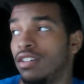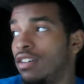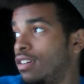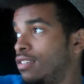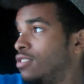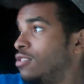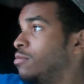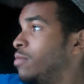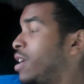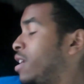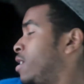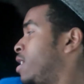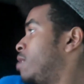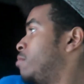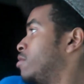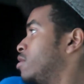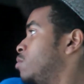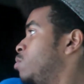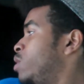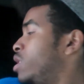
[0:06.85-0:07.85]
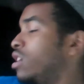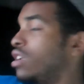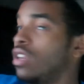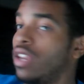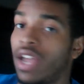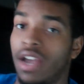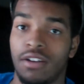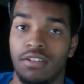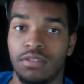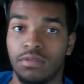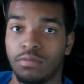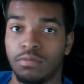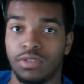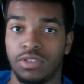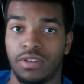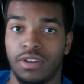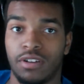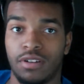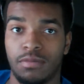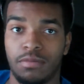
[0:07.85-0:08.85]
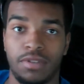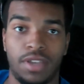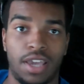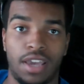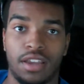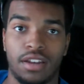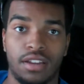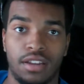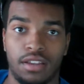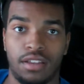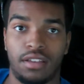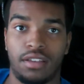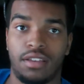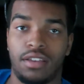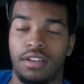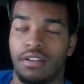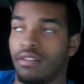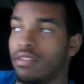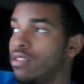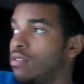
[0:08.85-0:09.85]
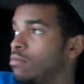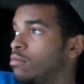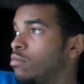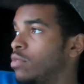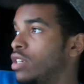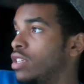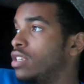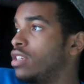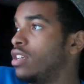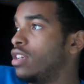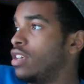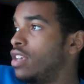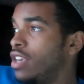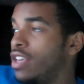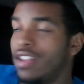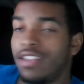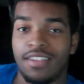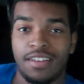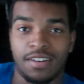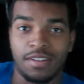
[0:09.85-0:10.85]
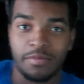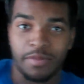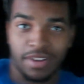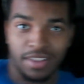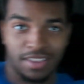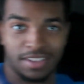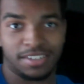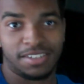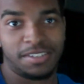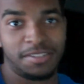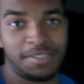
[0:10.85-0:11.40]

Also, my neighbor's being loud, so I hope you can't hear them, but anything to bring this